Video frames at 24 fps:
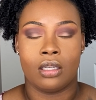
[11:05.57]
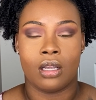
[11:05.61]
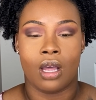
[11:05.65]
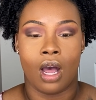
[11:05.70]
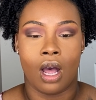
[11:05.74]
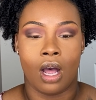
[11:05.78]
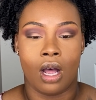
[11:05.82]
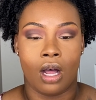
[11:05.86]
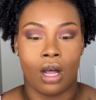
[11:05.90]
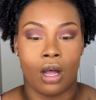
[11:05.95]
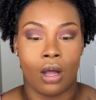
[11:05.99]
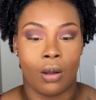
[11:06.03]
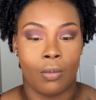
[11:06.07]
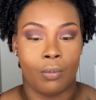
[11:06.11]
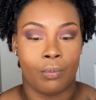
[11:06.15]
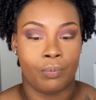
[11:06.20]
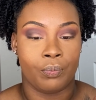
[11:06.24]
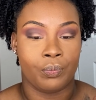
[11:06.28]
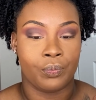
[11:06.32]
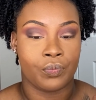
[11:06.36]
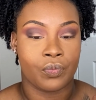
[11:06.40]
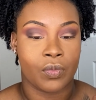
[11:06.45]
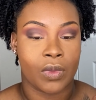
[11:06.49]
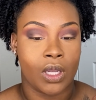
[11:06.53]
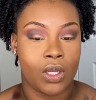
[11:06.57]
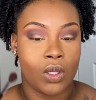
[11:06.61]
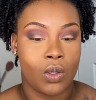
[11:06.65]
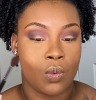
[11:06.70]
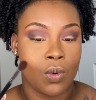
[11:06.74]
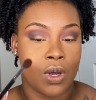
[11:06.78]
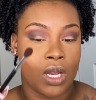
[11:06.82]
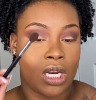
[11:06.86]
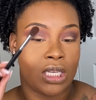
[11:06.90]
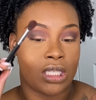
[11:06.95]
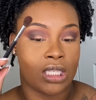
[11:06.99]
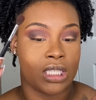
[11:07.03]
you
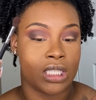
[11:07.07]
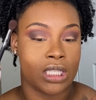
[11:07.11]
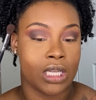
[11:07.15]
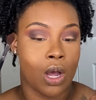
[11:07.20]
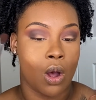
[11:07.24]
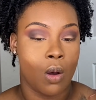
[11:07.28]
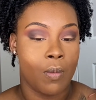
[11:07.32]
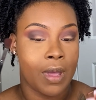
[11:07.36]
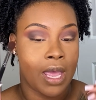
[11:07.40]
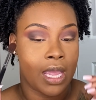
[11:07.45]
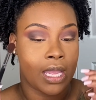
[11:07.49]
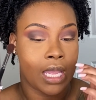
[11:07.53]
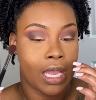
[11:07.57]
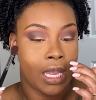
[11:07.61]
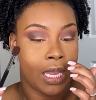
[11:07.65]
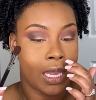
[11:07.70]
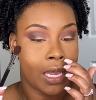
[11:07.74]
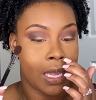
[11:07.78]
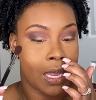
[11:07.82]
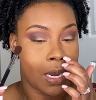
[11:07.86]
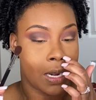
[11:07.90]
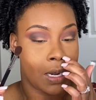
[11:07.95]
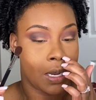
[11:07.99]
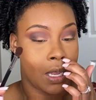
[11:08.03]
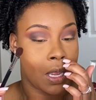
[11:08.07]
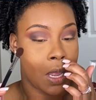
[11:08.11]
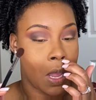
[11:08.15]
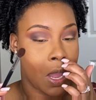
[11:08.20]
want to just go back in.